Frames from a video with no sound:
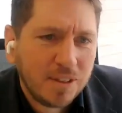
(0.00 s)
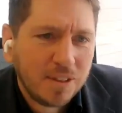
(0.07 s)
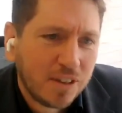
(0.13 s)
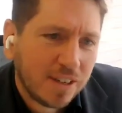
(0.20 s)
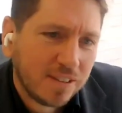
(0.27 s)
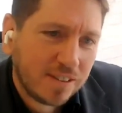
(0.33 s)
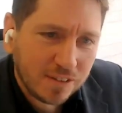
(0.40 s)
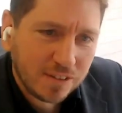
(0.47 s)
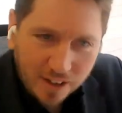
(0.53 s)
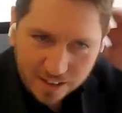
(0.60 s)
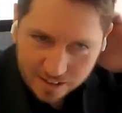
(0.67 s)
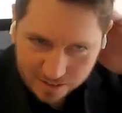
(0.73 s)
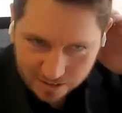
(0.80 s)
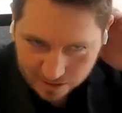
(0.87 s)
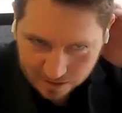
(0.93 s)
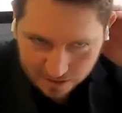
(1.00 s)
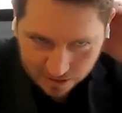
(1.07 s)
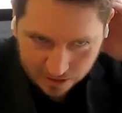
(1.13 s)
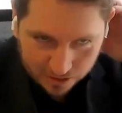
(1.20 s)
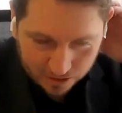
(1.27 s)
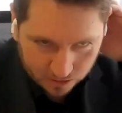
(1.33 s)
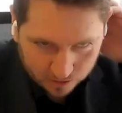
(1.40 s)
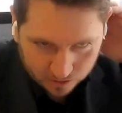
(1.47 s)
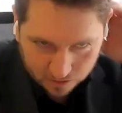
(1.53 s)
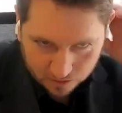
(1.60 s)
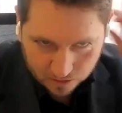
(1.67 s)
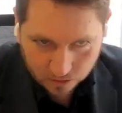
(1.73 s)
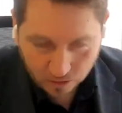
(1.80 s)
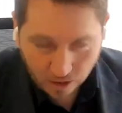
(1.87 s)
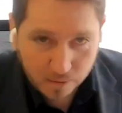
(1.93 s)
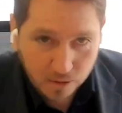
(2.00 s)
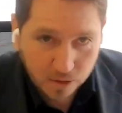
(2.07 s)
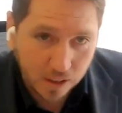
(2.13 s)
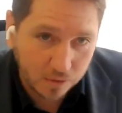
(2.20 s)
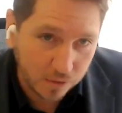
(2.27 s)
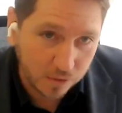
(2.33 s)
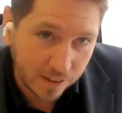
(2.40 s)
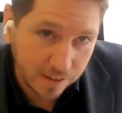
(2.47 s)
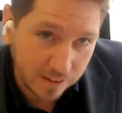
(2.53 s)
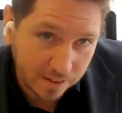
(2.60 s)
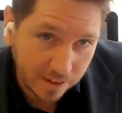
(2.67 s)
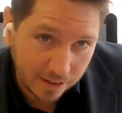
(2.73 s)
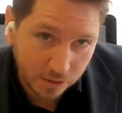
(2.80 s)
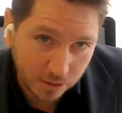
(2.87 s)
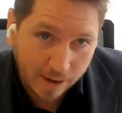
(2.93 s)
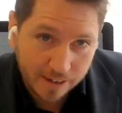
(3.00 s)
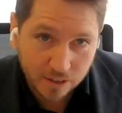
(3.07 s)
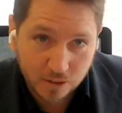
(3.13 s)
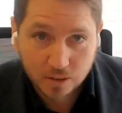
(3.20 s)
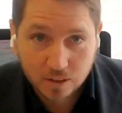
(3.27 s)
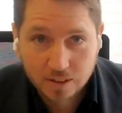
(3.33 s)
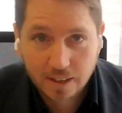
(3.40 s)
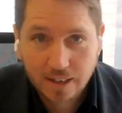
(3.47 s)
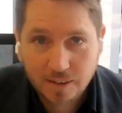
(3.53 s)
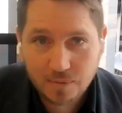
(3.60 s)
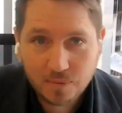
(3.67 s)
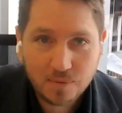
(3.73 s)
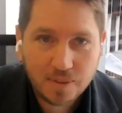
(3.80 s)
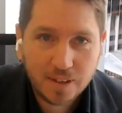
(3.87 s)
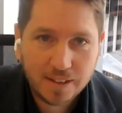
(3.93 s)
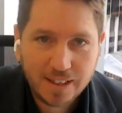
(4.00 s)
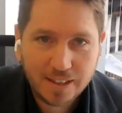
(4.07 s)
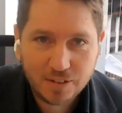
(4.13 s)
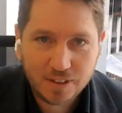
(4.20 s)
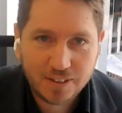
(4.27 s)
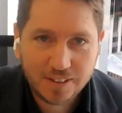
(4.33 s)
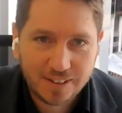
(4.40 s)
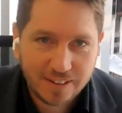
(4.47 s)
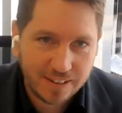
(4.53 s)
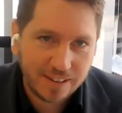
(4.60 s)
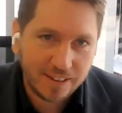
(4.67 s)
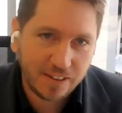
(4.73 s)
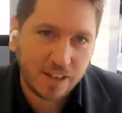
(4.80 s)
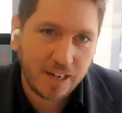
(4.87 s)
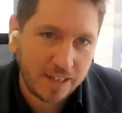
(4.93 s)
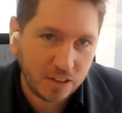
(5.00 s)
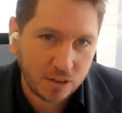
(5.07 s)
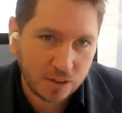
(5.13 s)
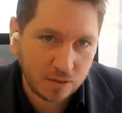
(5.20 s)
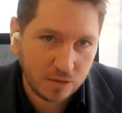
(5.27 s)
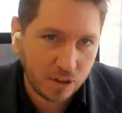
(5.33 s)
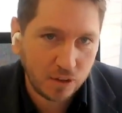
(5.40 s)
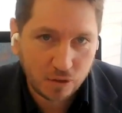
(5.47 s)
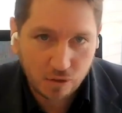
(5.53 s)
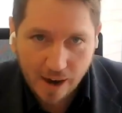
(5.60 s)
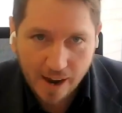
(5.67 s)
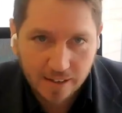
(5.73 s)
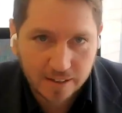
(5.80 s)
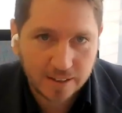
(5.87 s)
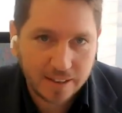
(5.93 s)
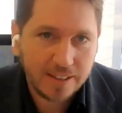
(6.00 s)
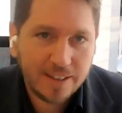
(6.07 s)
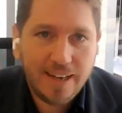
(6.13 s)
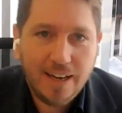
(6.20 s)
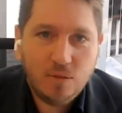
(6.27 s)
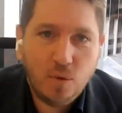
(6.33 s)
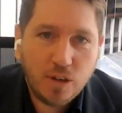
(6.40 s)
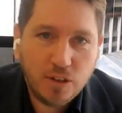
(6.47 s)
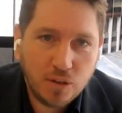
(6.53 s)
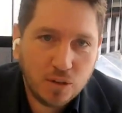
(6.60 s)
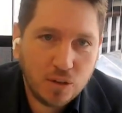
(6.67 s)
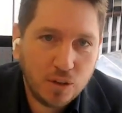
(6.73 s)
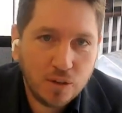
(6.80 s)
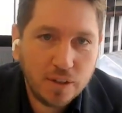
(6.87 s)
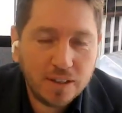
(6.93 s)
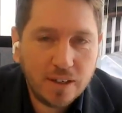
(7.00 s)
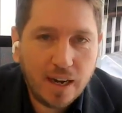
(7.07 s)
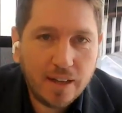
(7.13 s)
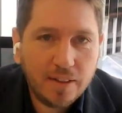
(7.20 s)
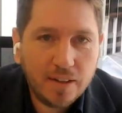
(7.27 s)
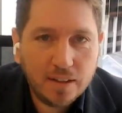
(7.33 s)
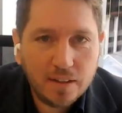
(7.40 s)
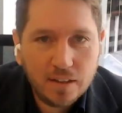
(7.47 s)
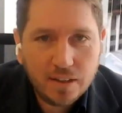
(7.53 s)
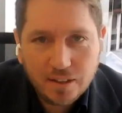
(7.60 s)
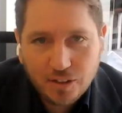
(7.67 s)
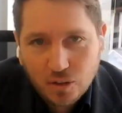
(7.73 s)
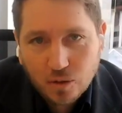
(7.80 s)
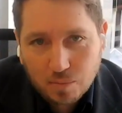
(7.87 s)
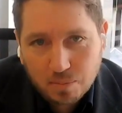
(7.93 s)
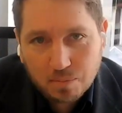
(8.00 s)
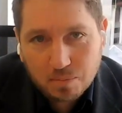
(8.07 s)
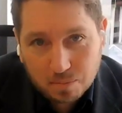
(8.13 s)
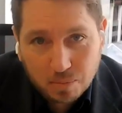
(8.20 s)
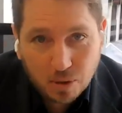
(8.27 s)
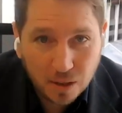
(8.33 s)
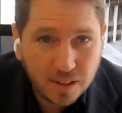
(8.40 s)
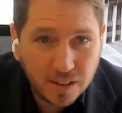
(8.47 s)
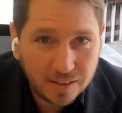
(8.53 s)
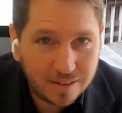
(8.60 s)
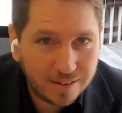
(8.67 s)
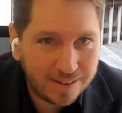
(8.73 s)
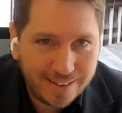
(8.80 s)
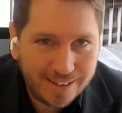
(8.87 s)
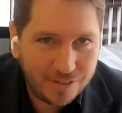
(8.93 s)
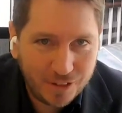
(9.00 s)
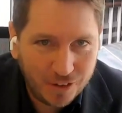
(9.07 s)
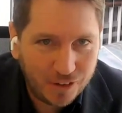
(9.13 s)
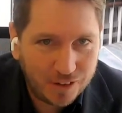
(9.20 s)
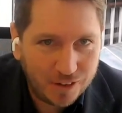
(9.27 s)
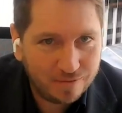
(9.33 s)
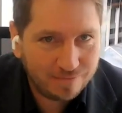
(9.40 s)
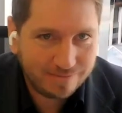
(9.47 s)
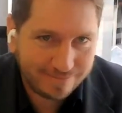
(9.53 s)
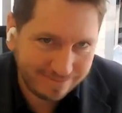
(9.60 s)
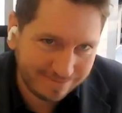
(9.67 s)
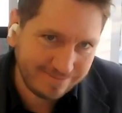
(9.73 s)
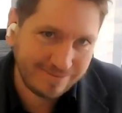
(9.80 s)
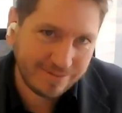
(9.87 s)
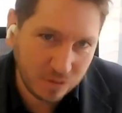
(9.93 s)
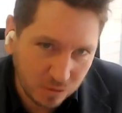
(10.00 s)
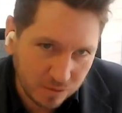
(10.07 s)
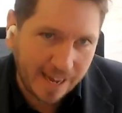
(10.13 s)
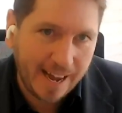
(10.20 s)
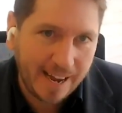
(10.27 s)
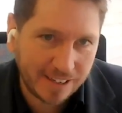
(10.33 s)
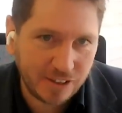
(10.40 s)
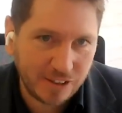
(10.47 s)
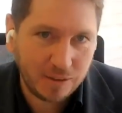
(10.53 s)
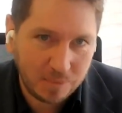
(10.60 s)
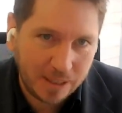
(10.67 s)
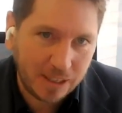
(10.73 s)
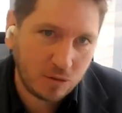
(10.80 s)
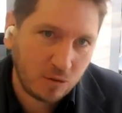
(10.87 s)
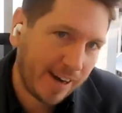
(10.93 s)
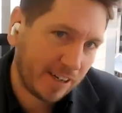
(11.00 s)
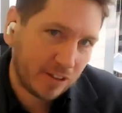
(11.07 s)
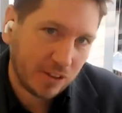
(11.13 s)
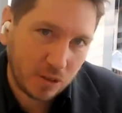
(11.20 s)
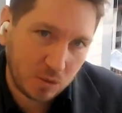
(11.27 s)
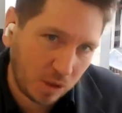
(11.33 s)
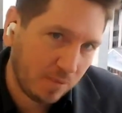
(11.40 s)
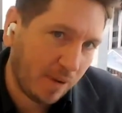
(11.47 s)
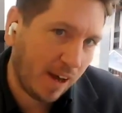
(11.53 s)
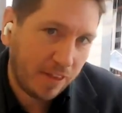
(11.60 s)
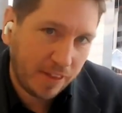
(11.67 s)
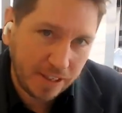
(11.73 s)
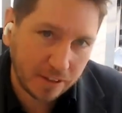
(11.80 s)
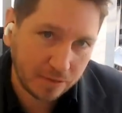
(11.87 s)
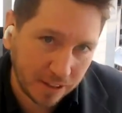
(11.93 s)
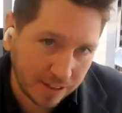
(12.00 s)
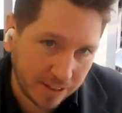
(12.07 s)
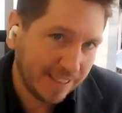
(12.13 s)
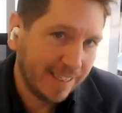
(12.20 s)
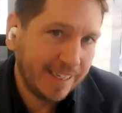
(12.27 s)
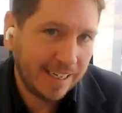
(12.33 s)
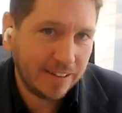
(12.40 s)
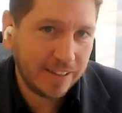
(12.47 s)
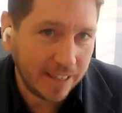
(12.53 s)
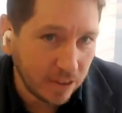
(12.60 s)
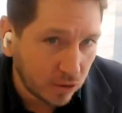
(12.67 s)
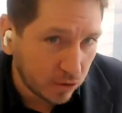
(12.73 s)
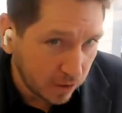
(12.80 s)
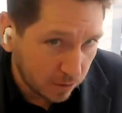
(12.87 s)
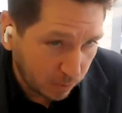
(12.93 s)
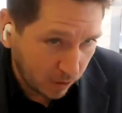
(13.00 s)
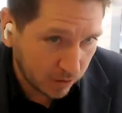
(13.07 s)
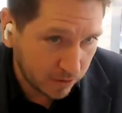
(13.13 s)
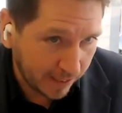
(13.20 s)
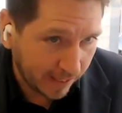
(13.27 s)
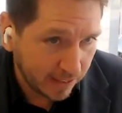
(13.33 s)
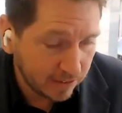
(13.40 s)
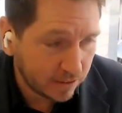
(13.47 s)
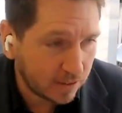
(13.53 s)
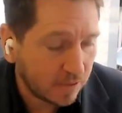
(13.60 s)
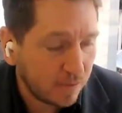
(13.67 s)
am interested, Violet, to, to, hear you describe yourself as, as radical, um, given the, the nature of the threat and what you're doing, and, and that, that your protests have not actually been radical as we might think of it in the history of protests.